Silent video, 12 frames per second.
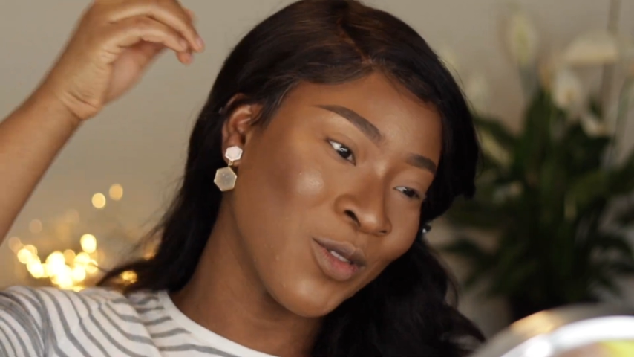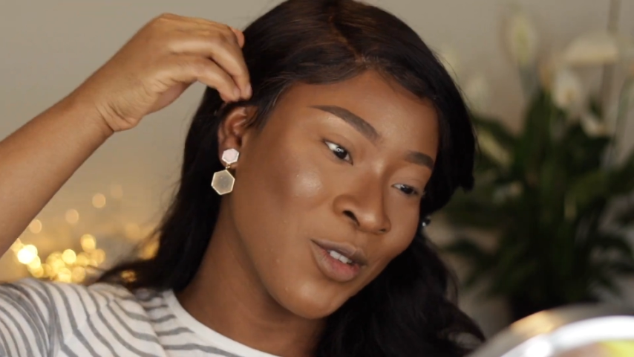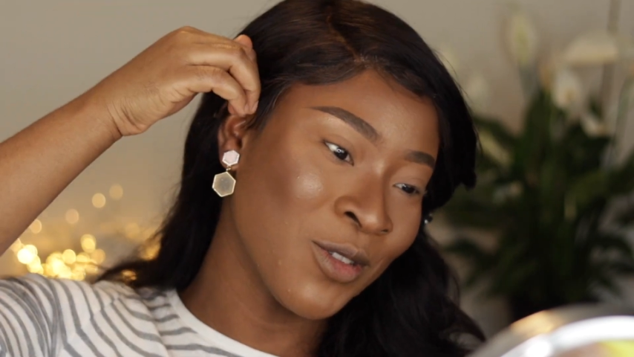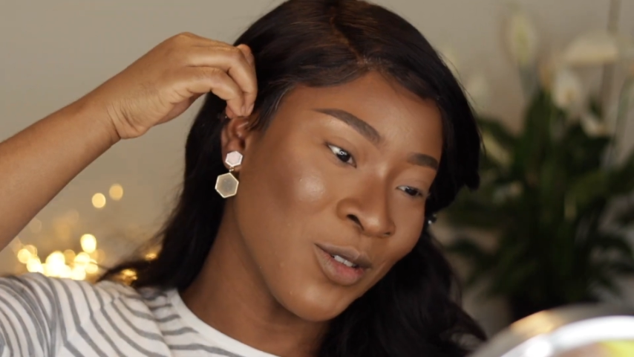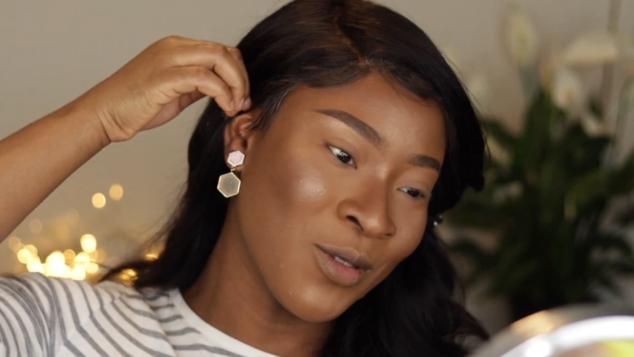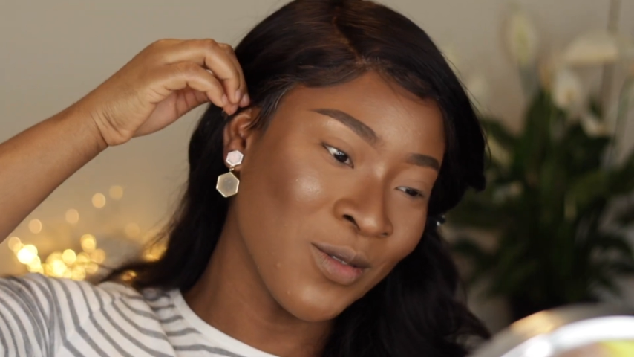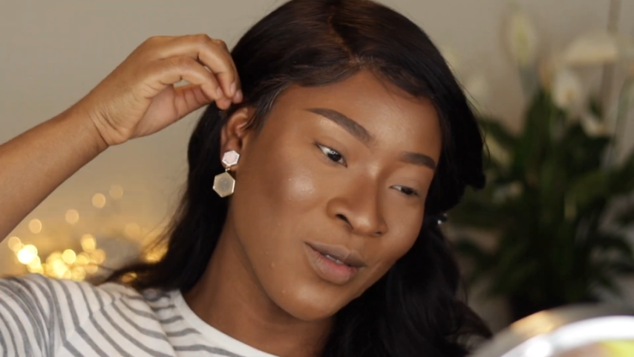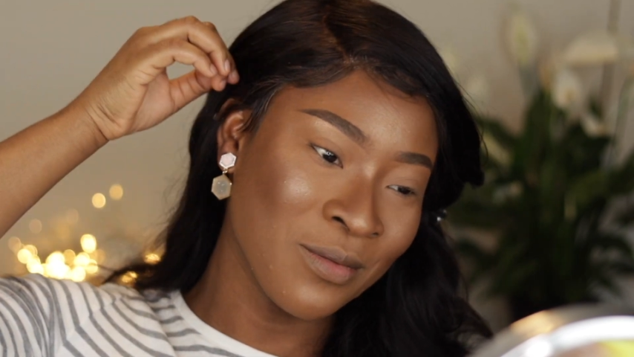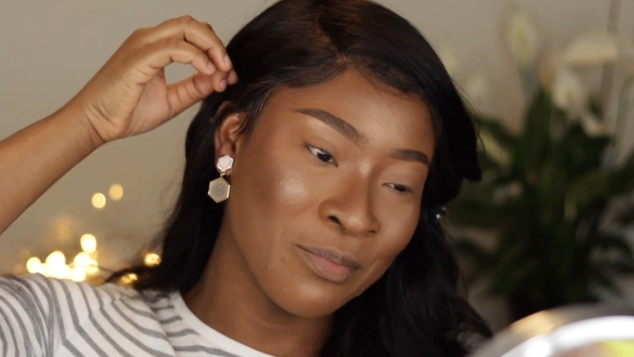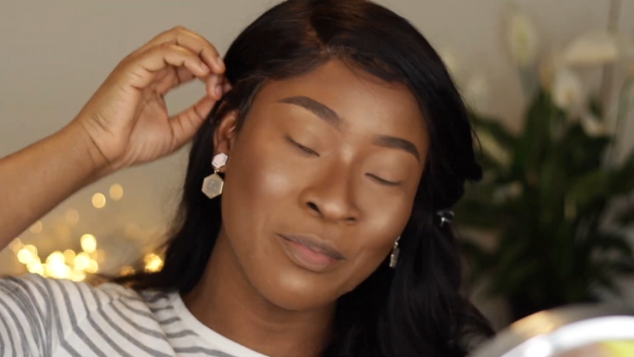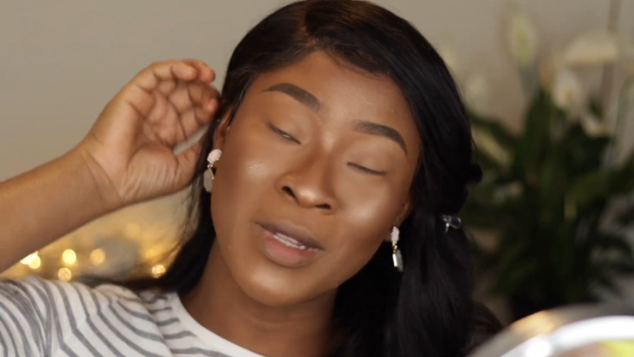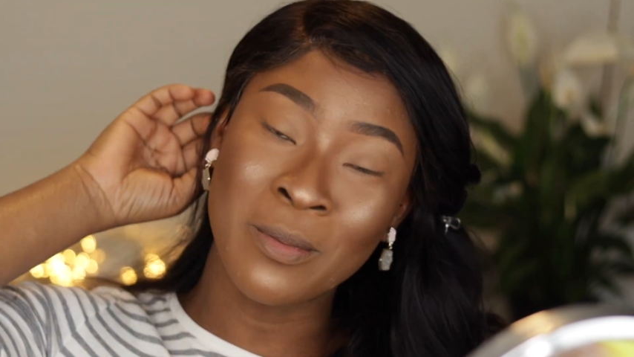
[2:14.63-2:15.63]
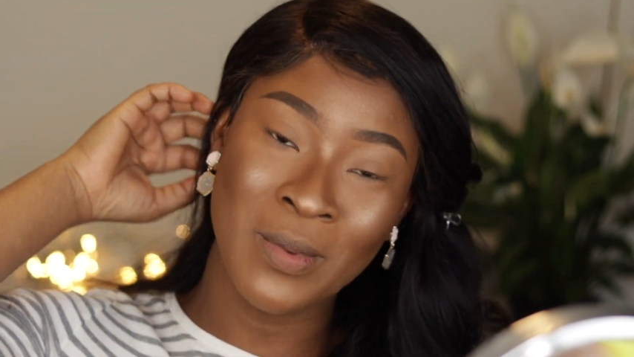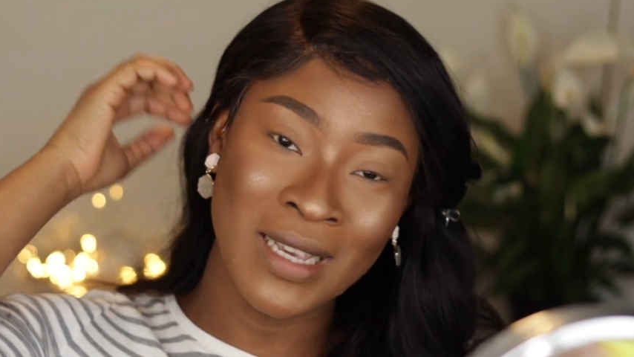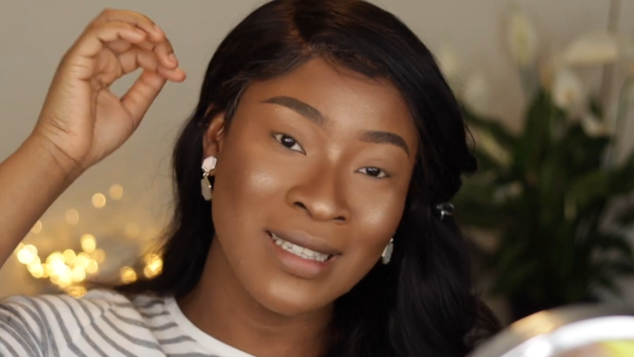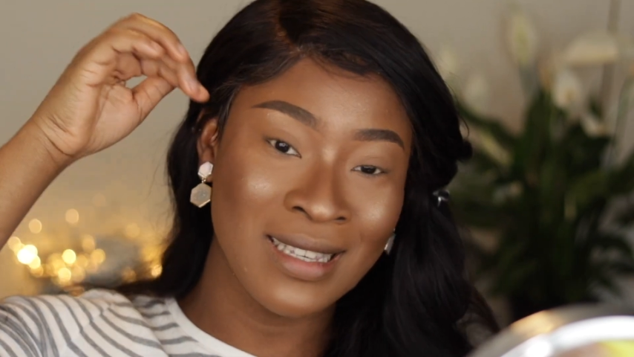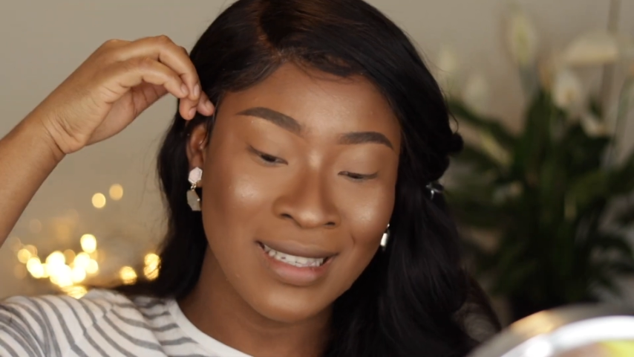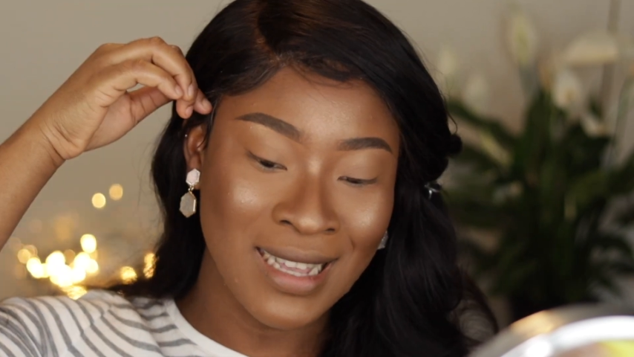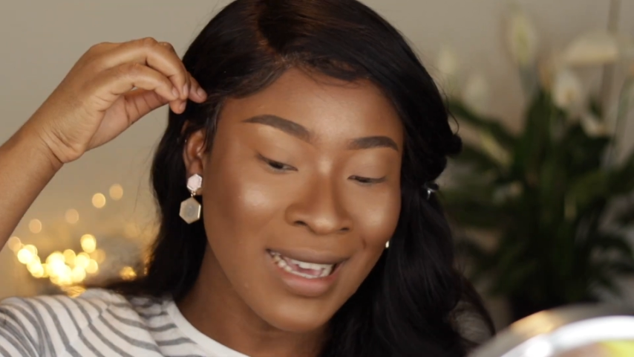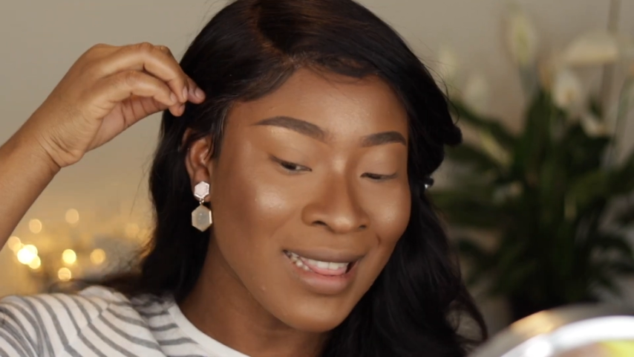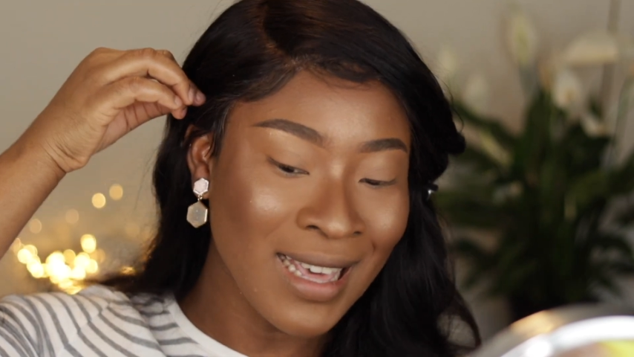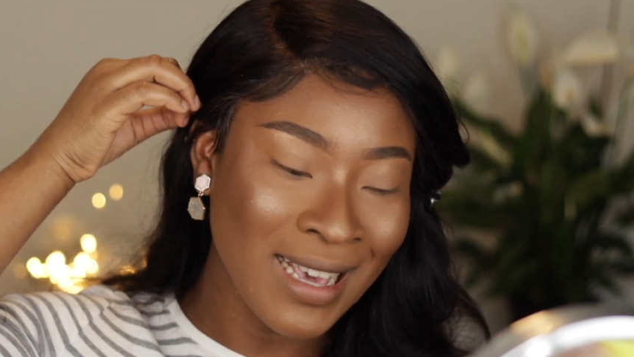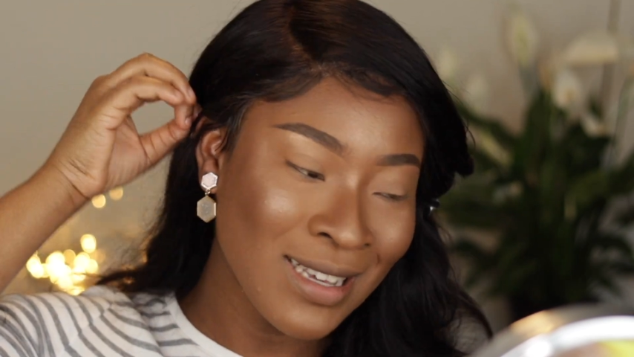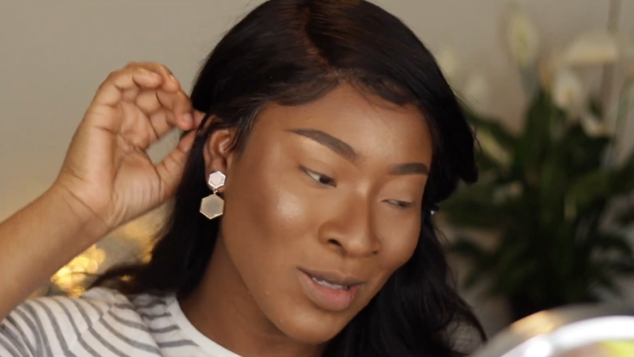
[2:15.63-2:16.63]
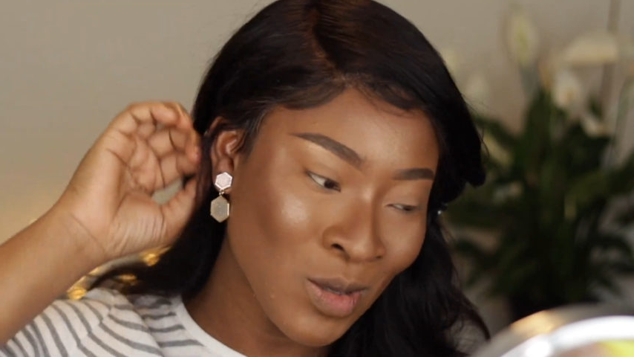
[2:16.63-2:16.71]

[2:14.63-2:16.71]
you know, the basics, I think.